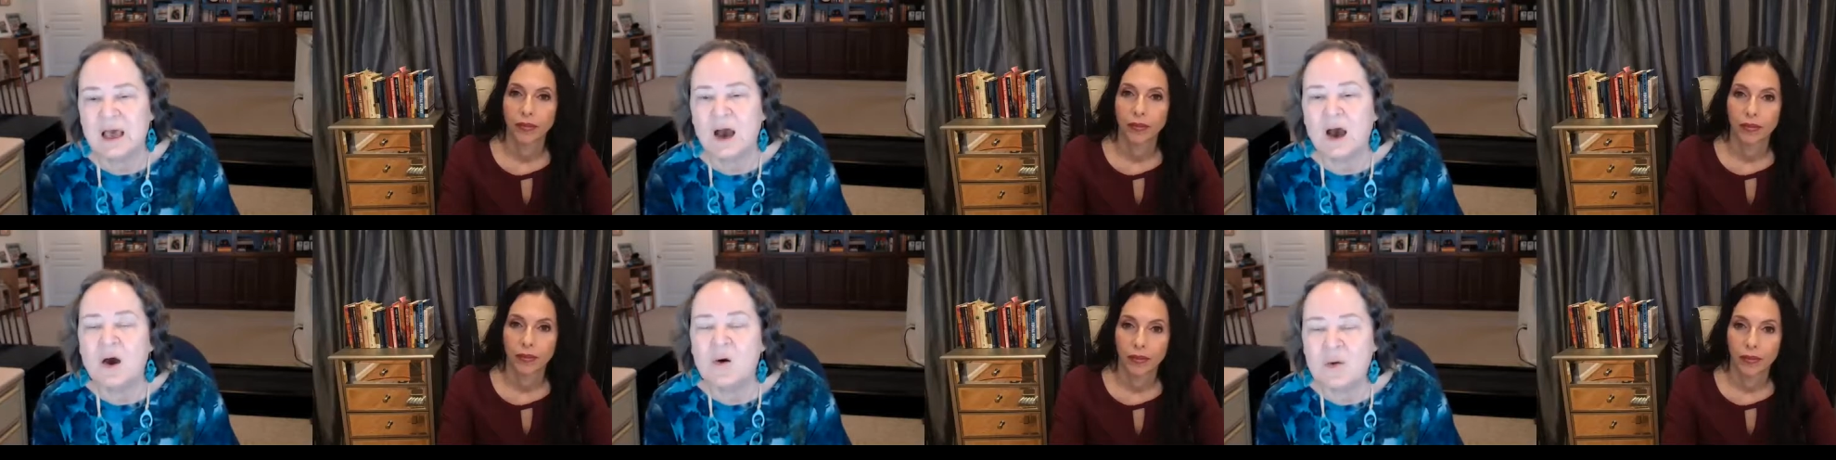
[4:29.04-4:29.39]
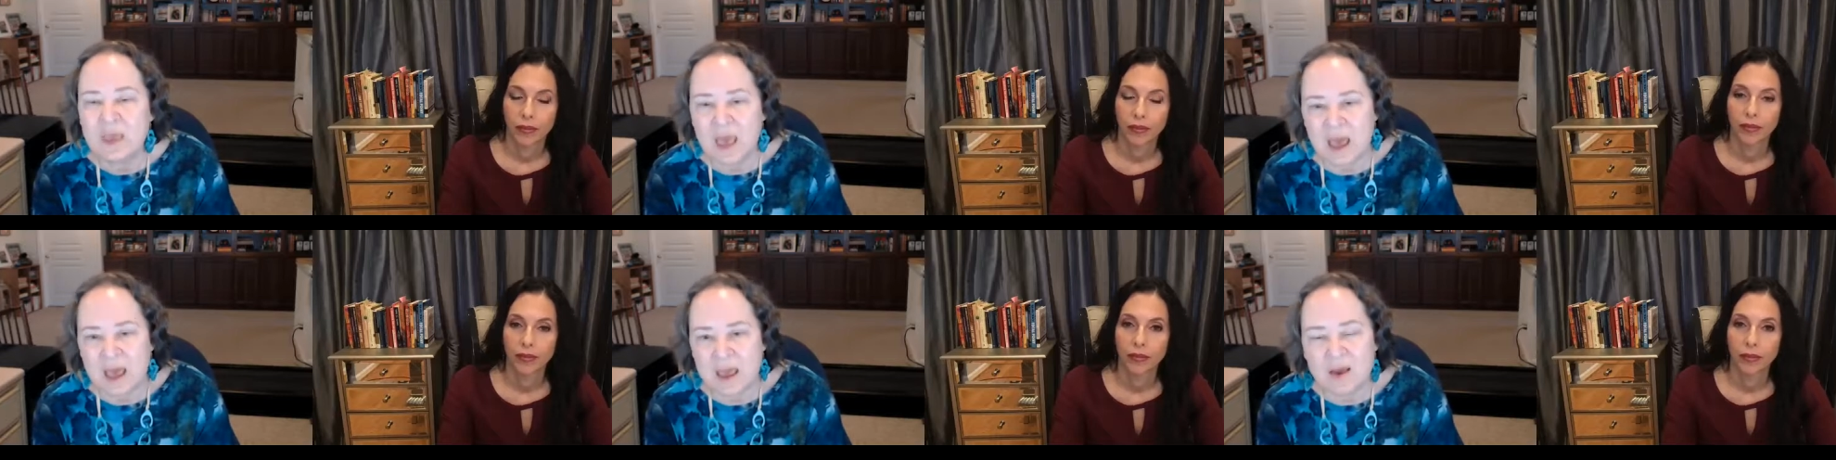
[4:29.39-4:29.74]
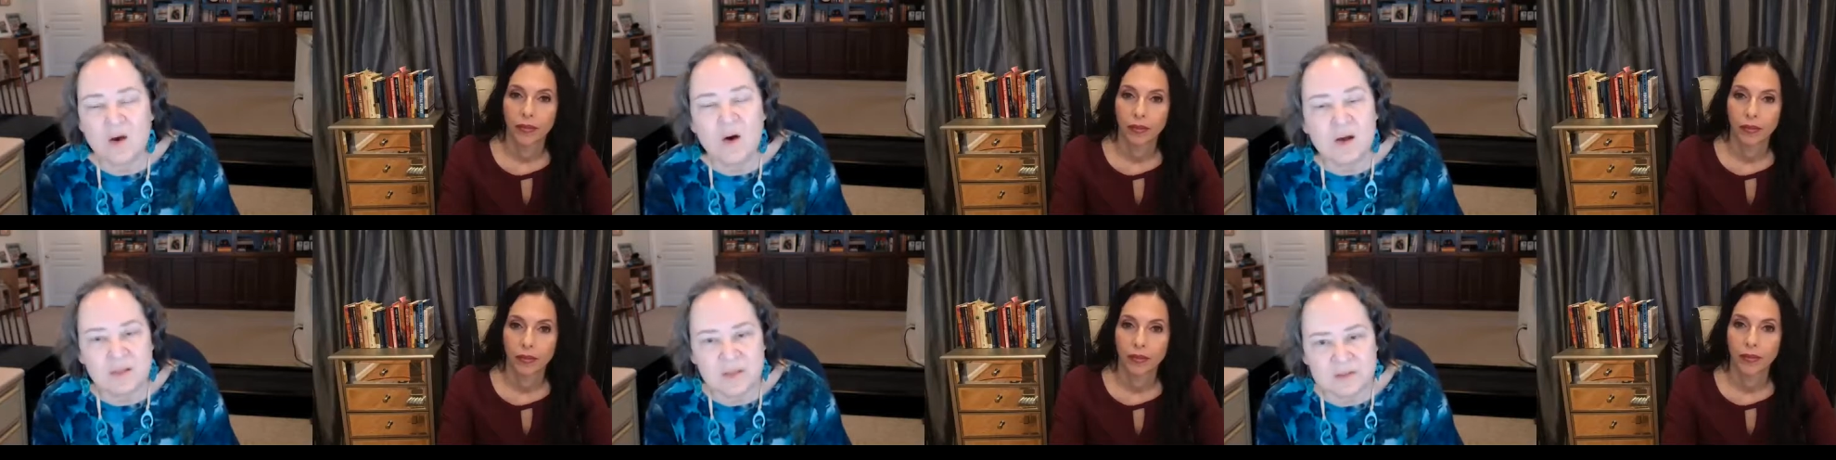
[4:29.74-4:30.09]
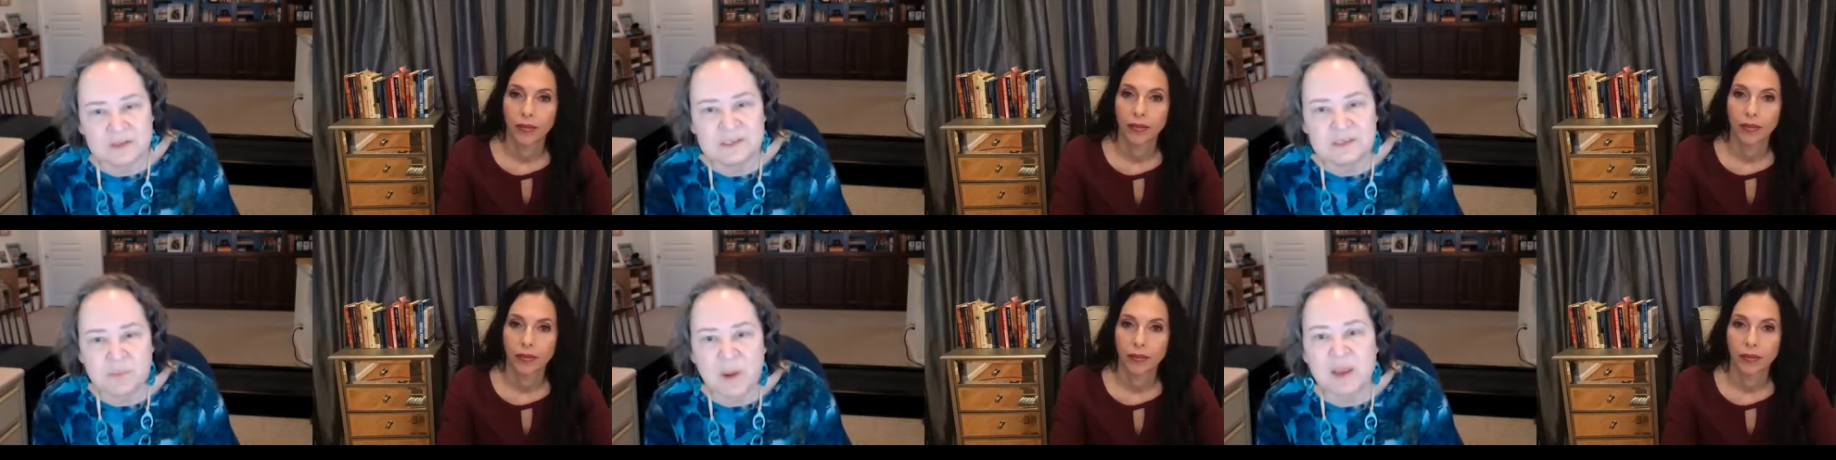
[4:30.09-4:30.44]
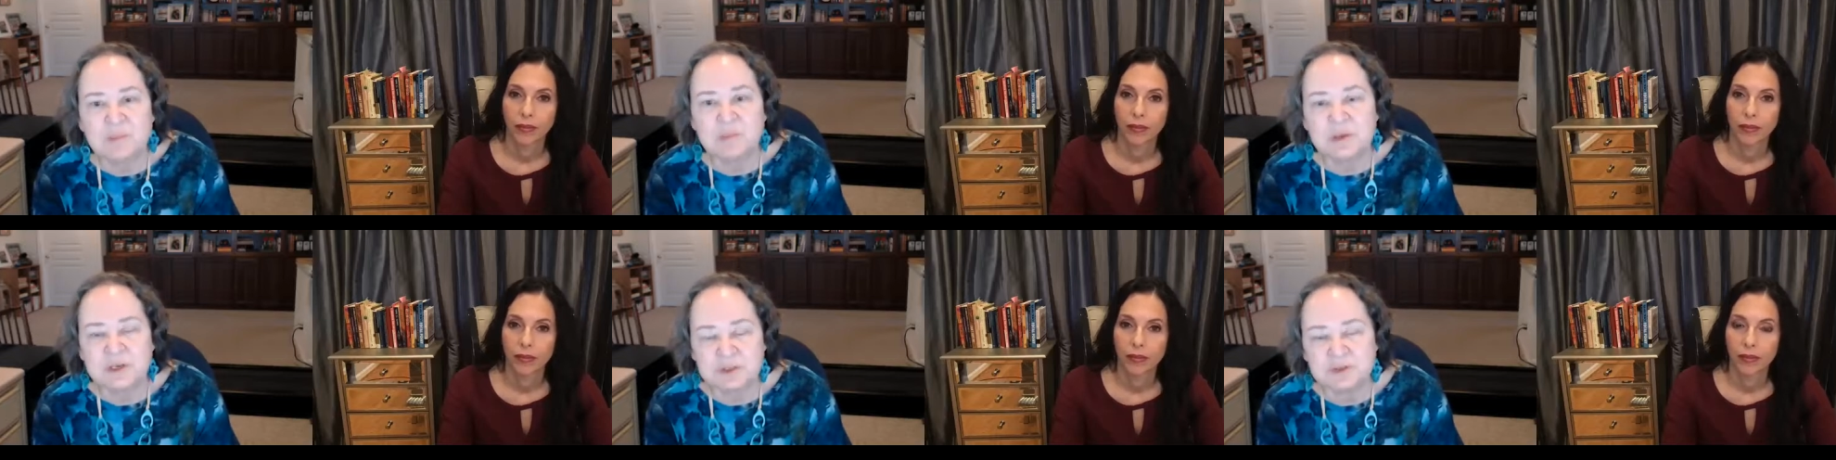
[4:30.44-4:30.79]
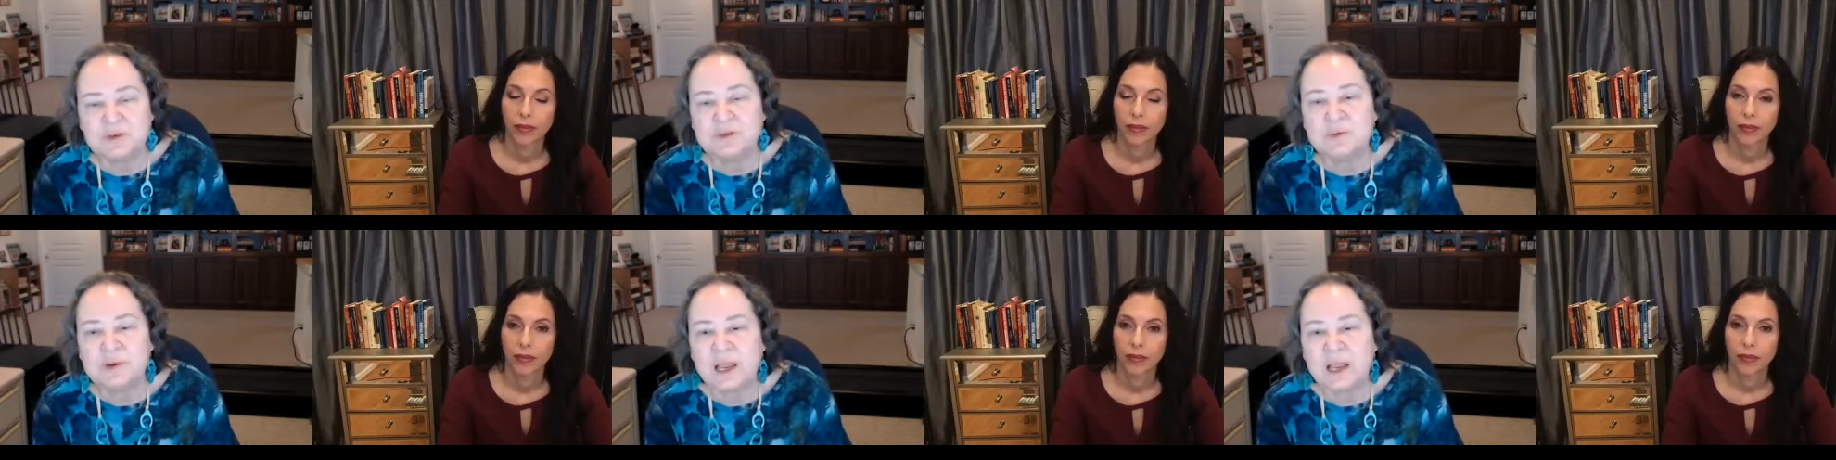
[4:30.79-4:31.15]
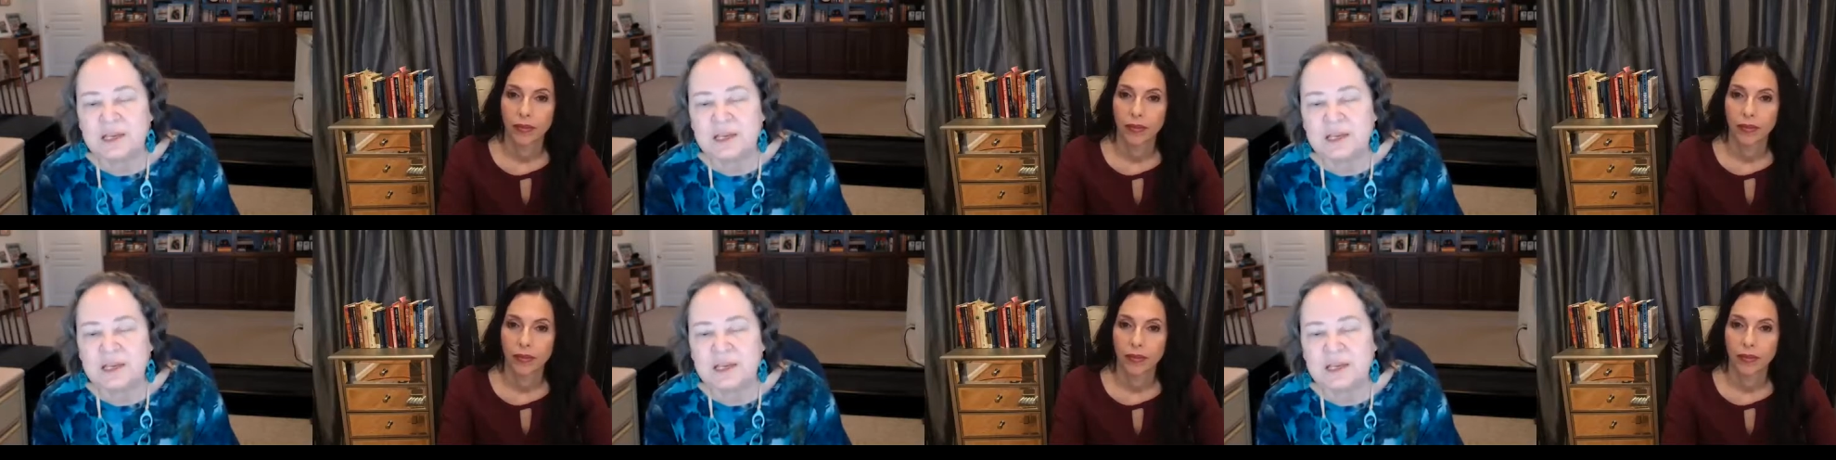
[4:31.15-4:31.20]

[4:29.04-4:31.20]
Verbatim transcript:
Speaker 1: okay, all of this might be true and I